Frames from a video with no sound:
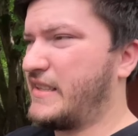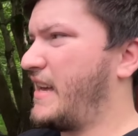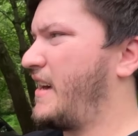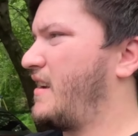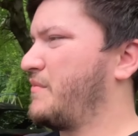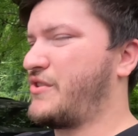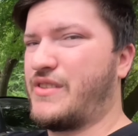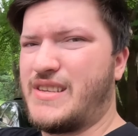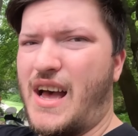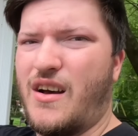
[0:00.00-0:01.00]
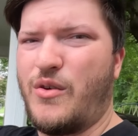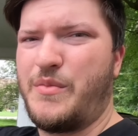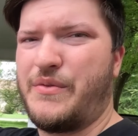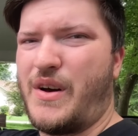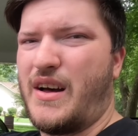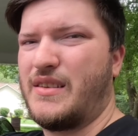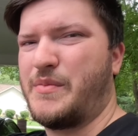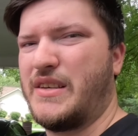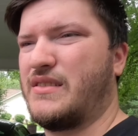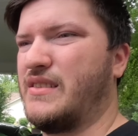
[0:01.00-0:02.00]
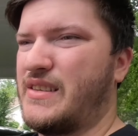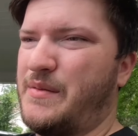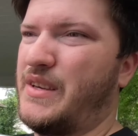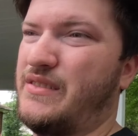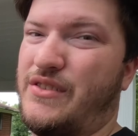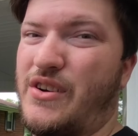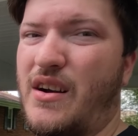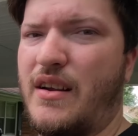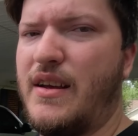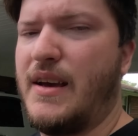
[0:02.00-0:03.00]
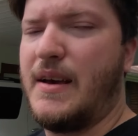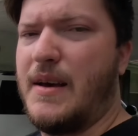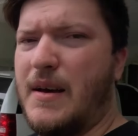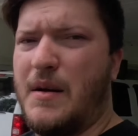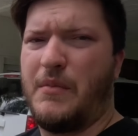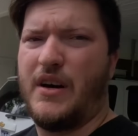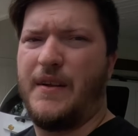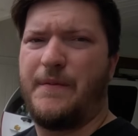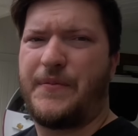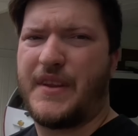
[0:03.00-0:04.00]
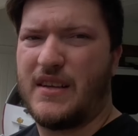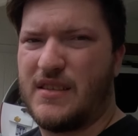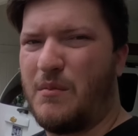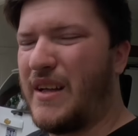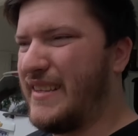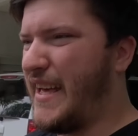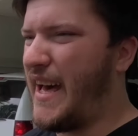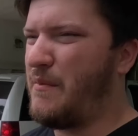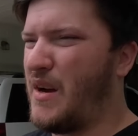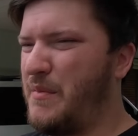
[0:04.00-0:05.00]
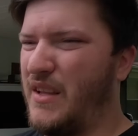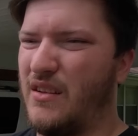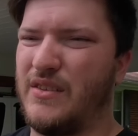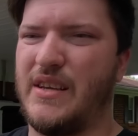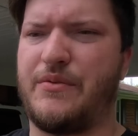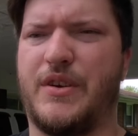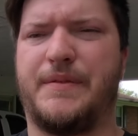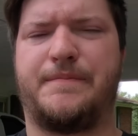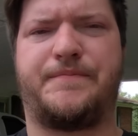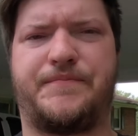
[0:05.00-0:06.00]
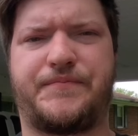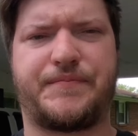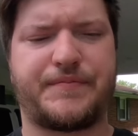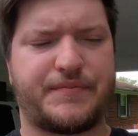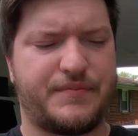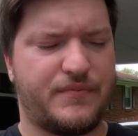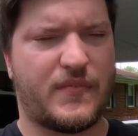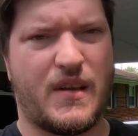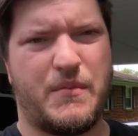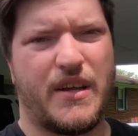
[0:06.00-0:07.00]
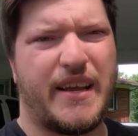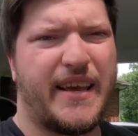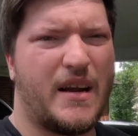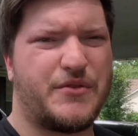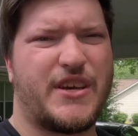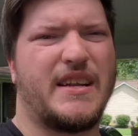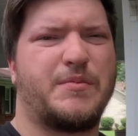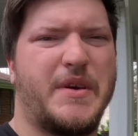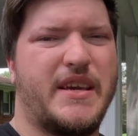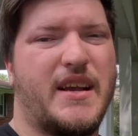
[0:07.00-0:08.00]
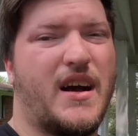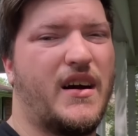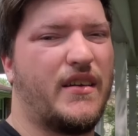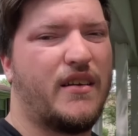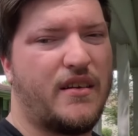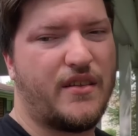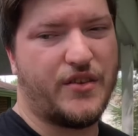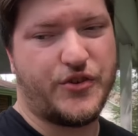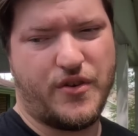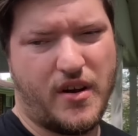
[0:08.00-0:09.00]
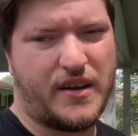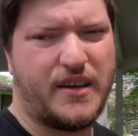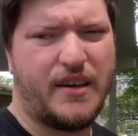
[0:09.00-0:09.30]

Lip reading: that, I'm sure the Tahoe would be fine. It's basically the same thing as the truck, but on something like that might be a little different. But again, I'm just kind of speaking on the truck